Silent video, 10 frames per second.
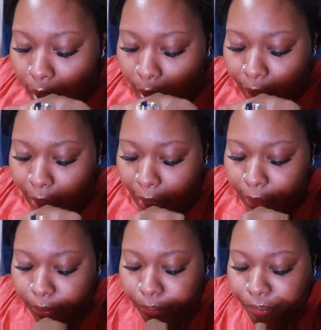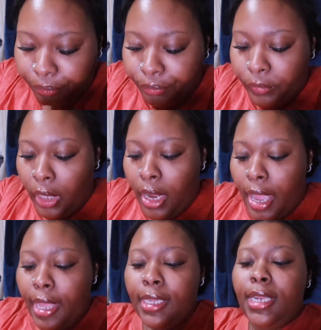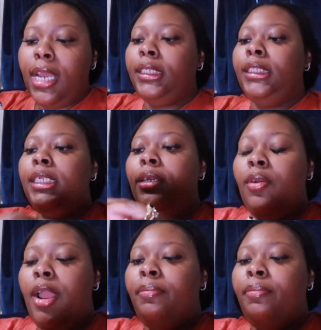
Okay. And then I did grab